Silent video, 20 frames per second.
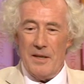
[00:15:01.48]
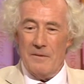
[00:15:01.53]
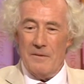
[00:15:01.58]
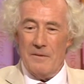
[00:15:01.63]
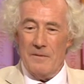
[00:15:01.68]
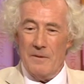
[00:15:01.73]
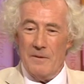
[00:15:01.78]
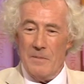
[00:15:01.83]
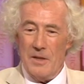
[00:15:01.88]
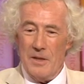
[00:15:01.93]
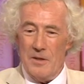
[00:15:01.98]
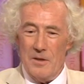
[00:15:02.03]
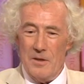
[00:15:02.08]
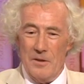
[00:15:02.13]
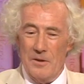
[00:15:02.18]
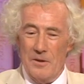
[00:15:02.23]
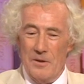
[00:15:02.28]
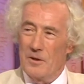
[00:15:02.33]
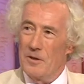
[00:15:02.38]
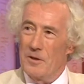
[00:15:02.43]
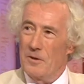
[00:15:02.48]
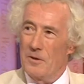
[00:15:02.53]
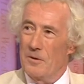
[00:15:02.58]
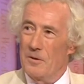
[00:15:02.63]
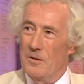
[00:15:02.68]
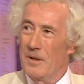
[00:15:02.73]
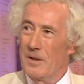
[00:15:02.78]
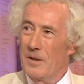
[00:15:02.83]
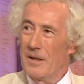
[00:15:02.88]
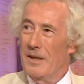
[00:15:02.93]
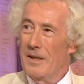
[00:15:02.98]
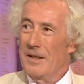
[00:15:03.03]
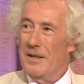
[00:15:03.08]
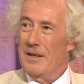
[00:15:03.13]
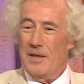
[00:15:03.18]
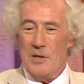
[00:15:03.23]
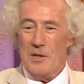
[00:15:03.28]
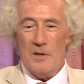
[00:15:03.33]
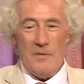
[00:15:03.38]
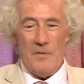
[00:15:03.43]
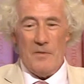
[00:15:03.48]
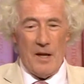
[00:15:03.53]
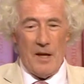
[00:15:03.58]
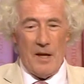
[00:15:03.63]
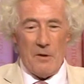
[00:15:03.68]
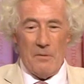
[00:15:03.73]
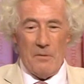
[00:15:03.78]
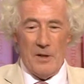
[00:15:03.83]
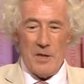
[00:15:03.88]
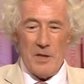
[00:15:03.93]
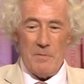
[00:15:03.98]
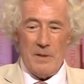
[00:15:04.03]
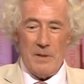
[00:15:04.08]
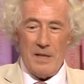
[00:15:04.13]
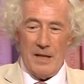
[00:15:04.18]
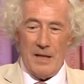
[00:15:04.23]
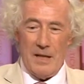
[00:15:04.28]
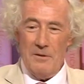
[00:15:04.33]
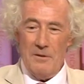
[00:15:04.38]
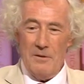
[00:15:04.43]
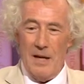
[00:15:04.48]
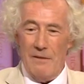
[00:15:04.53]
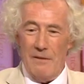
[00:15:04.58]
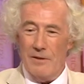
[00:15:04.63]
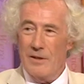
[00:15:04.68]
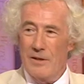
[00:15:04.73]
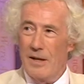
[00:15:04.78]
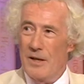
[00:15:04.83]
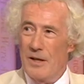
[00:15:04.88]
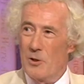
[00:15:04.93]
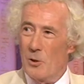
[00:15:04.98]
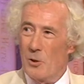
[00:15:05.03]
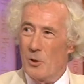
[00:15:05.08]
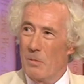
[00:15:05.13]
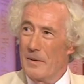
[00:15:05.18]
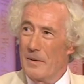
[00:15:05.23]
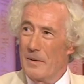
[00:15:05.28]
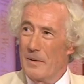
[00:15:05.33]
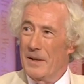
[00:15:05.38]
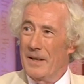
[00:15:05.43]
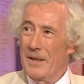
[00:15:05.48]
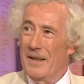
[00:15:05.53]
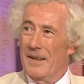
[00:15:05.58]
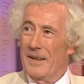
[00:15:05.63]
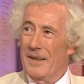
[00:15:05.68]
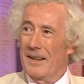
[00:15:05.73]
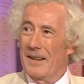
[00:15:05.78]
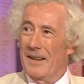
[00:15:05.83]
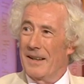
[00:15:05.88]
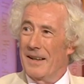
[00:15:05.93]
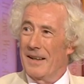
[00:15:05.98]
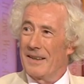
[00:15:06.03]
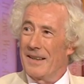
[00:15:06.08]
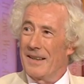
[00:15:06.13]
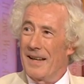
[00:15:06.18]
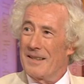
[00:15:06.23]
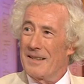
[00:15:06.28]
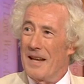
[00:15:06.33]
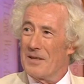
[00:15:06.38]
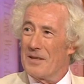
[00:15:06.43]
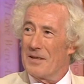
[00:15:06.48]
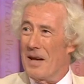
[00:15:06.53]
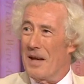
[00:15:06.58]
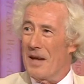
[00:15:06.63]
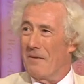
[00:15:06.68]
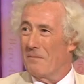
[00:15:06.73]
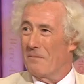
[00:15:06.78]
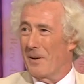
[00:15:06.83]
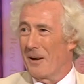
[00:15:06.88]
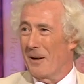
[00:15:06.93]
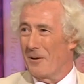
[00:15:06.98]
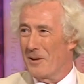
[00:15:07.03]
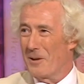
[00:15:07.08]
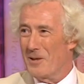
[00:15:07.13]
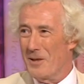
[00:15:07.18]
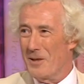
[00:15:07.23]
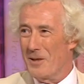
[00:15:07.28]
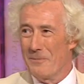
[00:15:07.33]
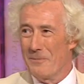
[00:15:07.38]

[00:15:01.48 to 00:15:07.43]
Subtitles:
for me to do each of the other ones. But I do have a day job. and that has to have priority.